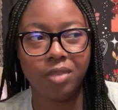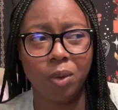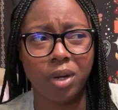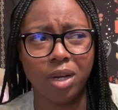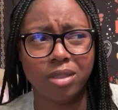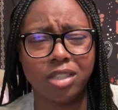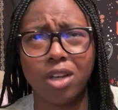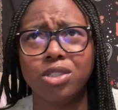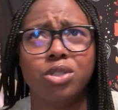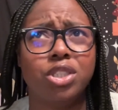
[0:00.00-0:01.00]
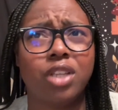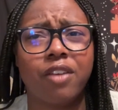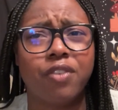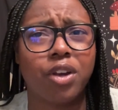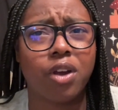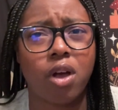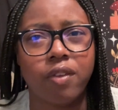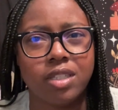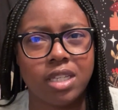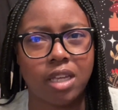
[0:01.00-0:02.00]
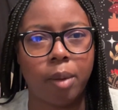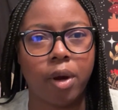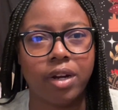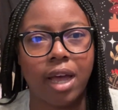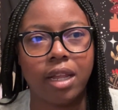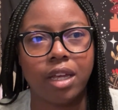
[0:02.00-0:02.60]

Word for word: What else? Also, she's like figuring all these things out about her dad.